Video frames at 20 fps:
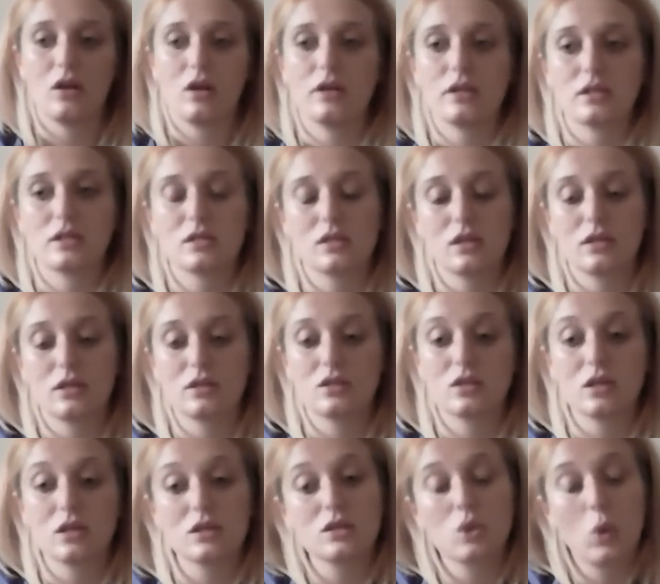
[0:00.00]

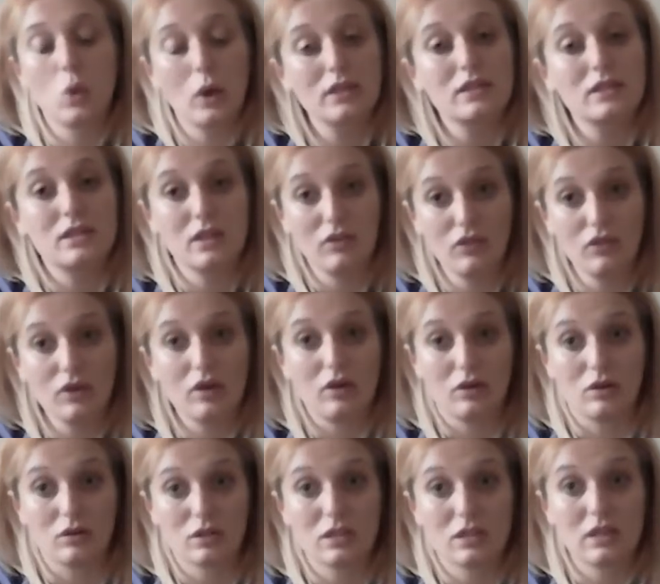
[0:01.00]
it's quite
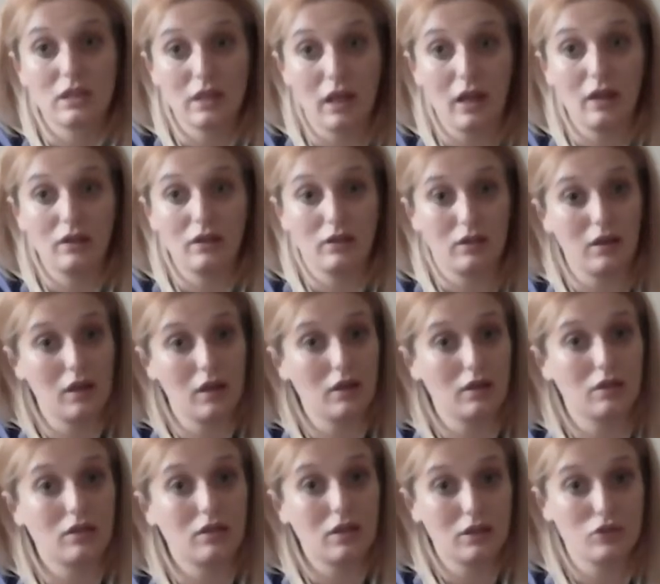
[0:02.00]
difficult to gain
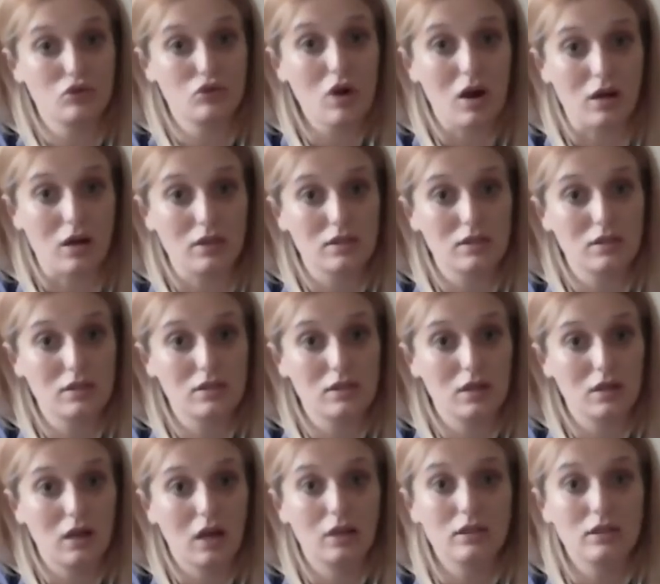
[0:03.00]
their
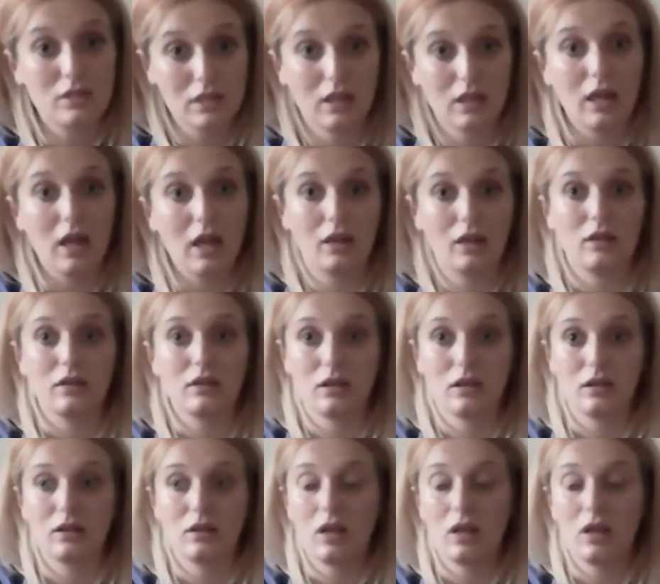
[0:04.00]
trust, and to gain